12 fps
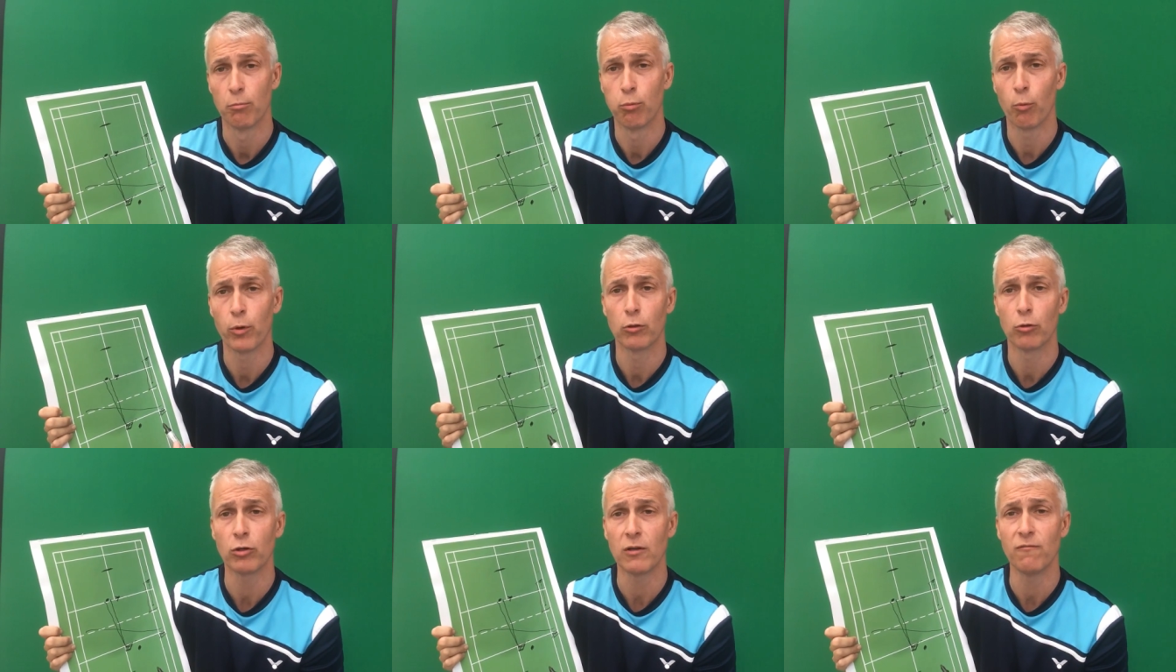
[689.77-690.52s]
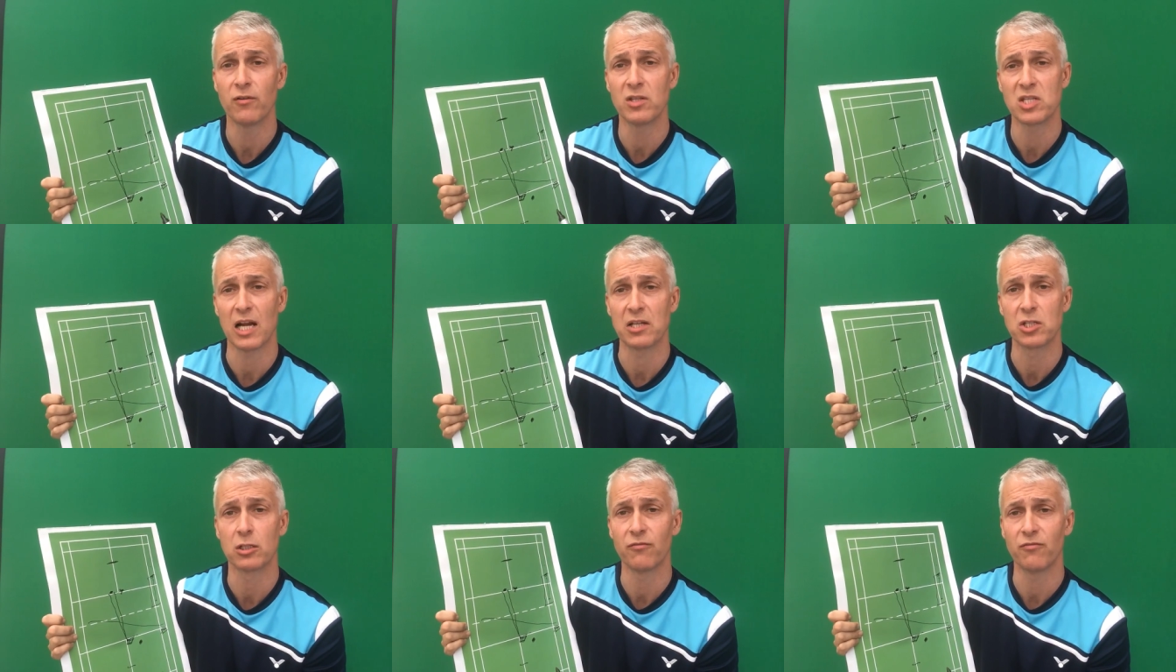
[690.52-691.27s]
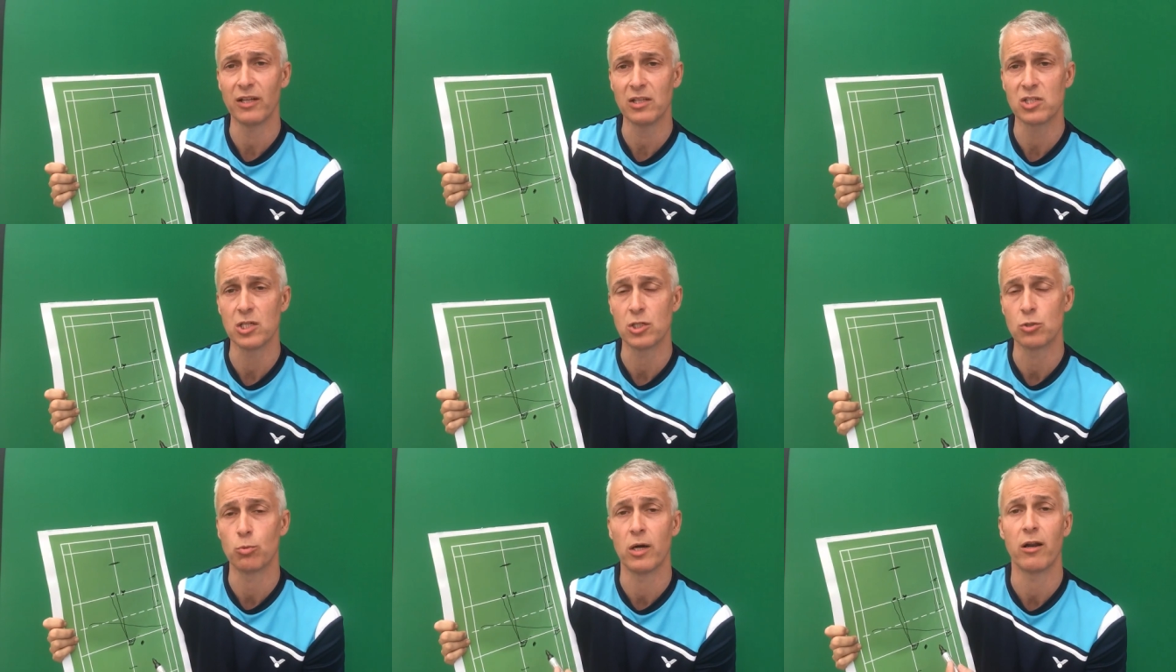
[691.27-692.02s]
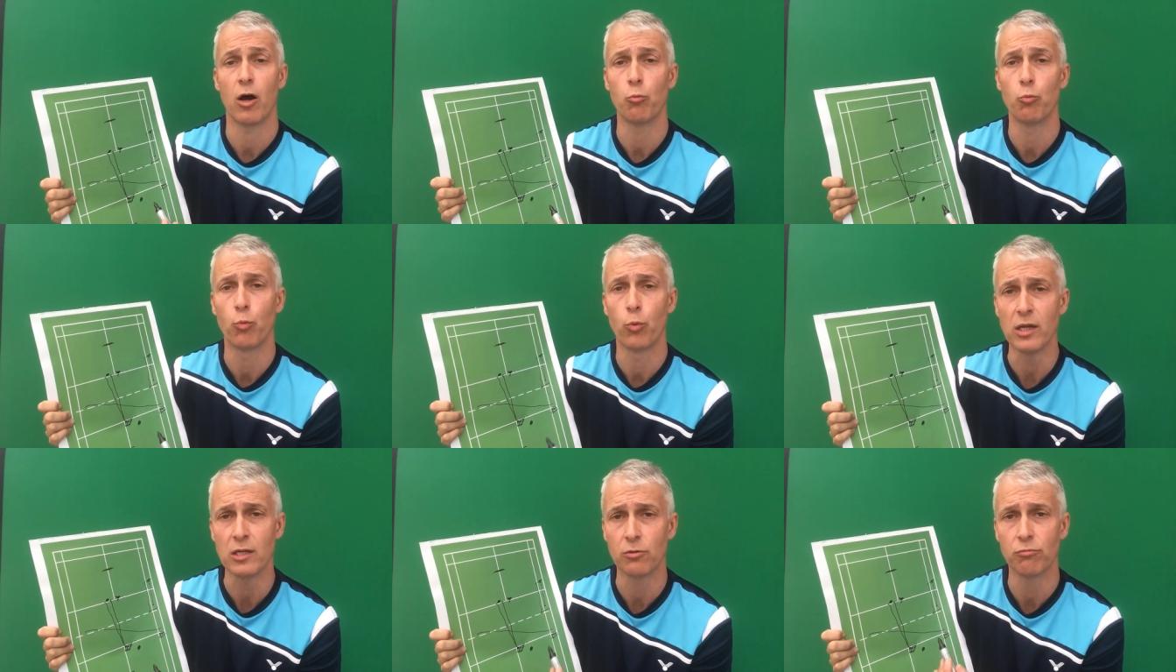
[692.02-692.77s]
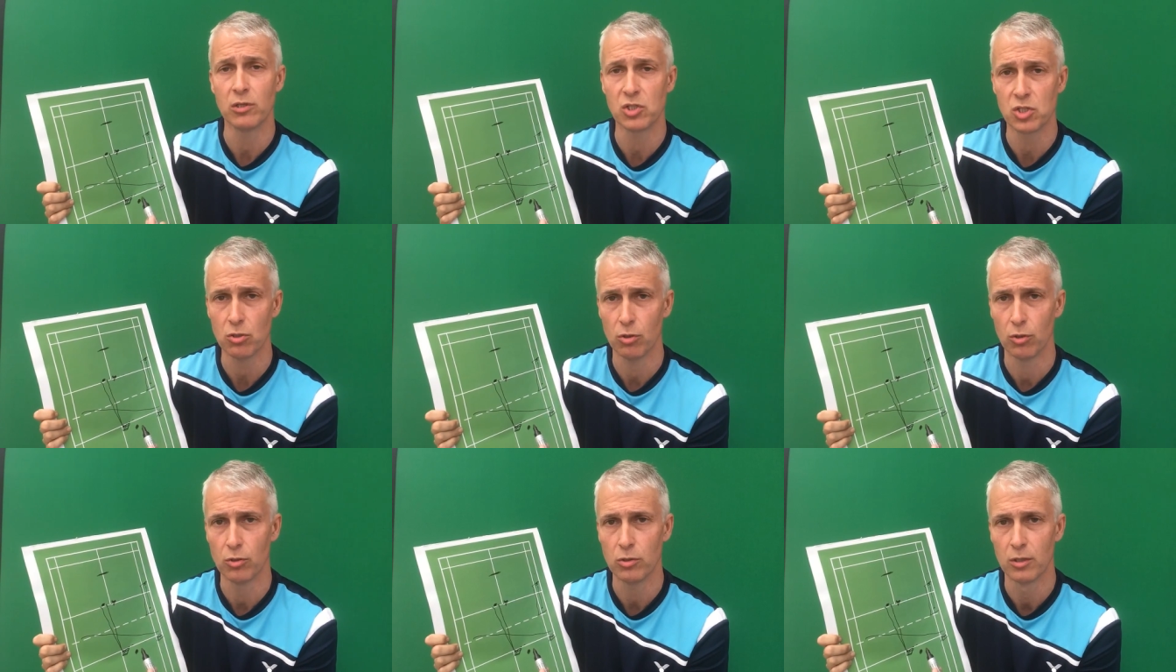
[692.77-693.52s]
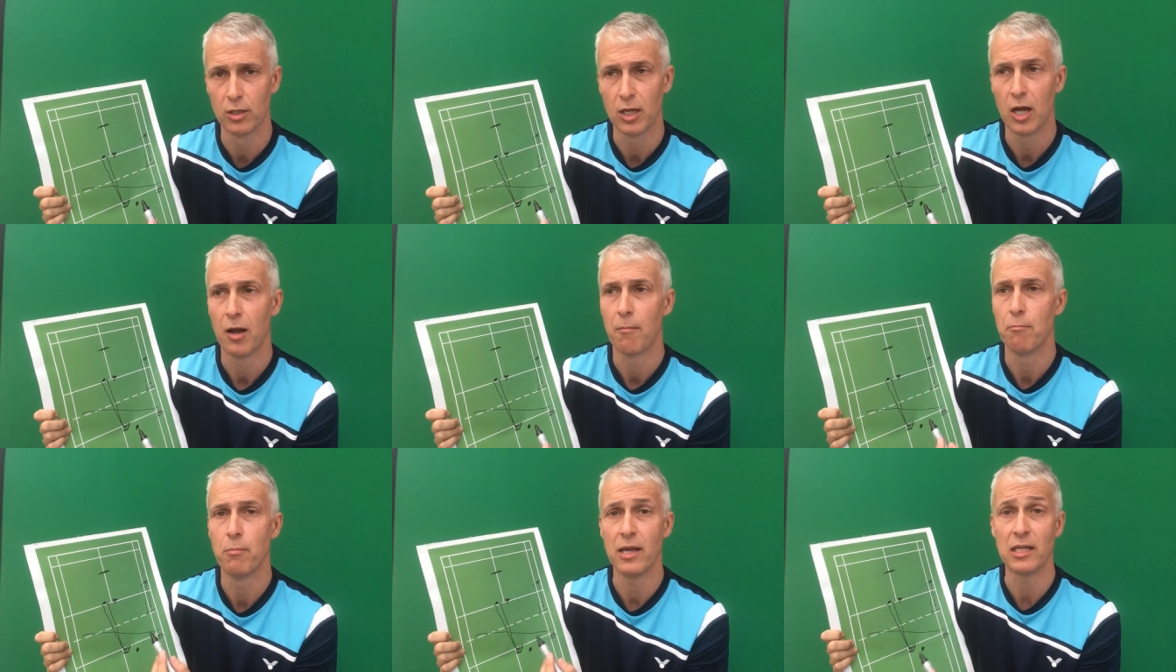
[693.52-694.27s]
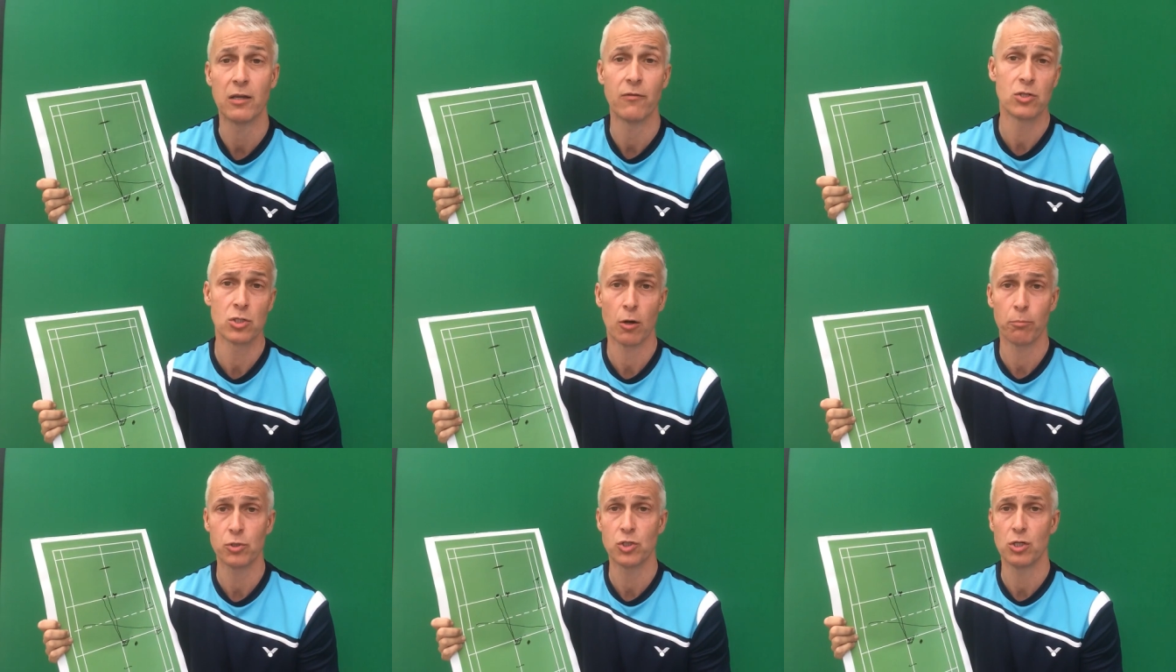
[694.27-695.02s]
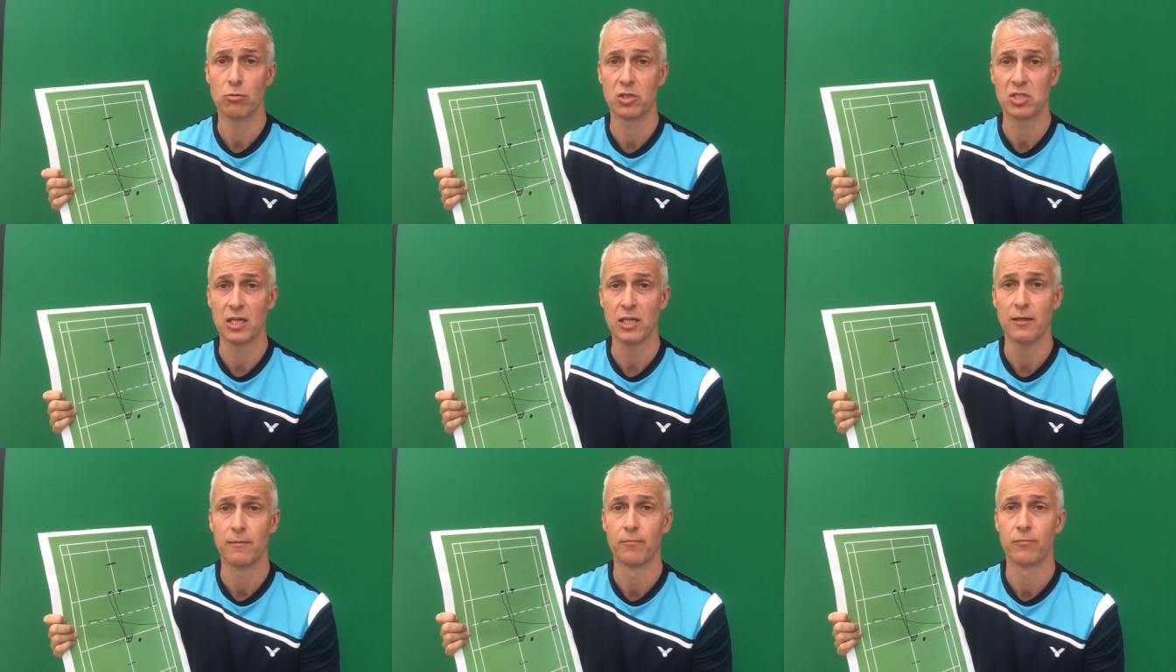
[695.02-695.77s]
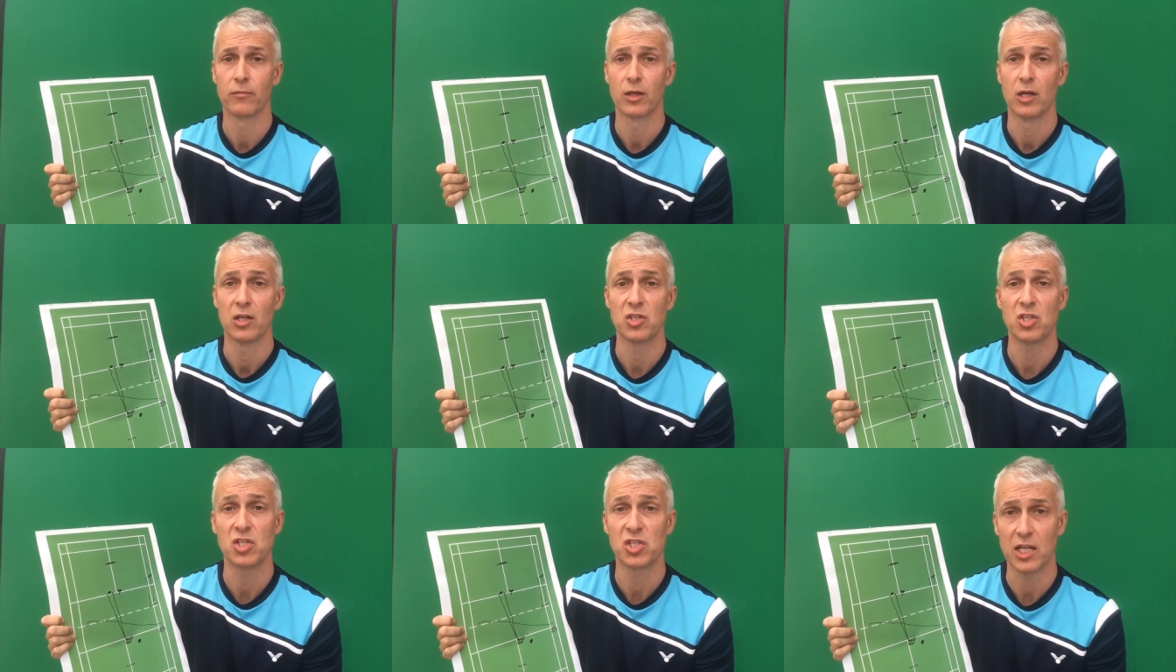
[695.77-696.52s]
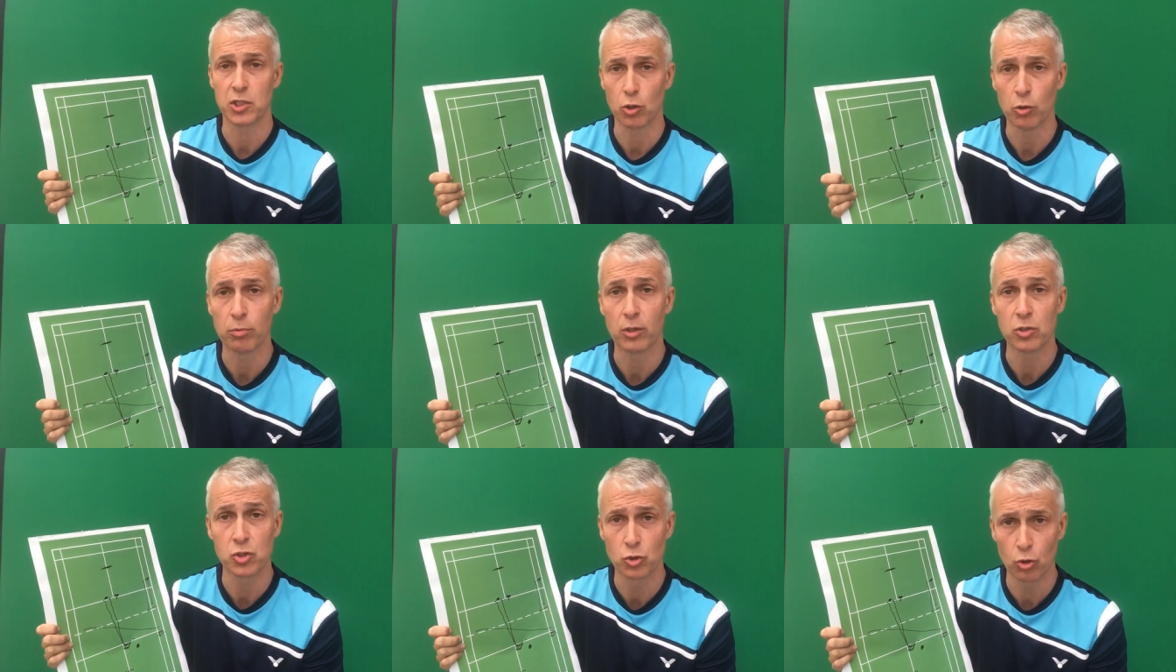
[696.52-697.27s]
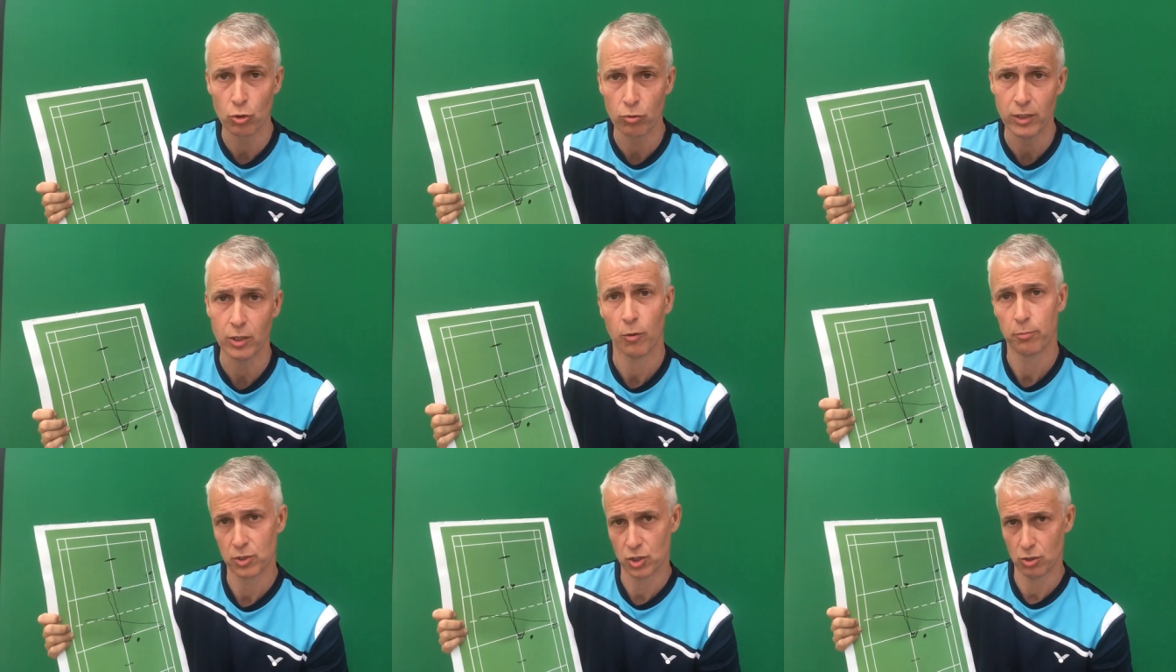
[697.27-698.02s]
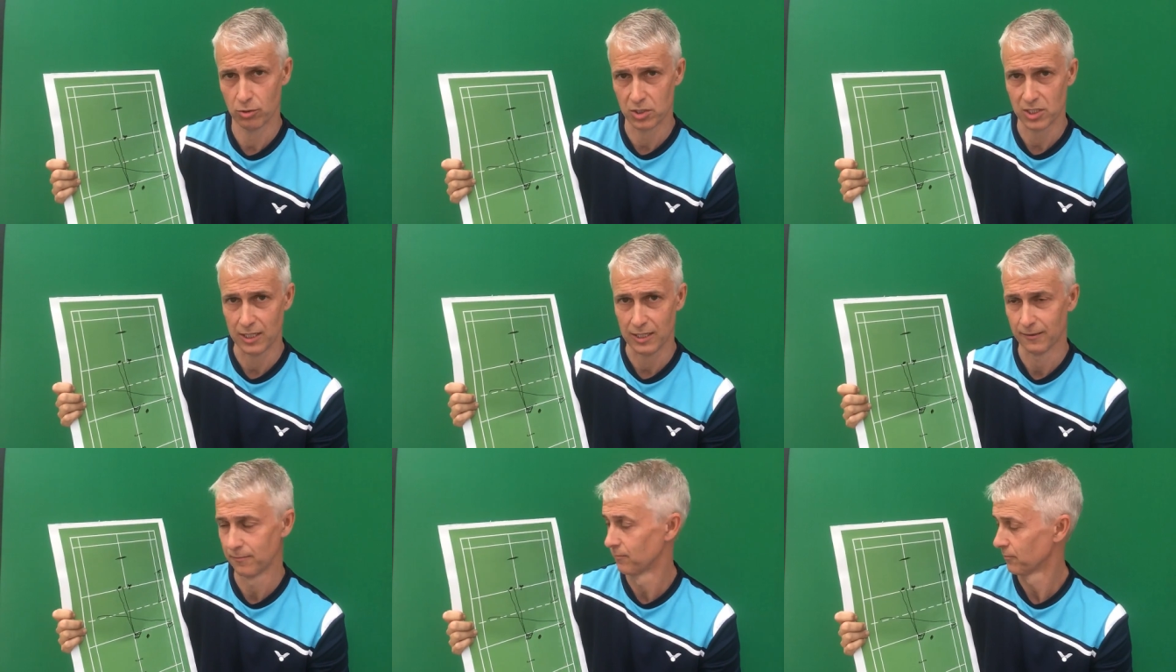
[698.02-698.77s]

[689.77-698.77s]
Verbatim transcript: But we are looking for tactical advantage where a weak return may give us an opportunity to set up a scoring opportunity.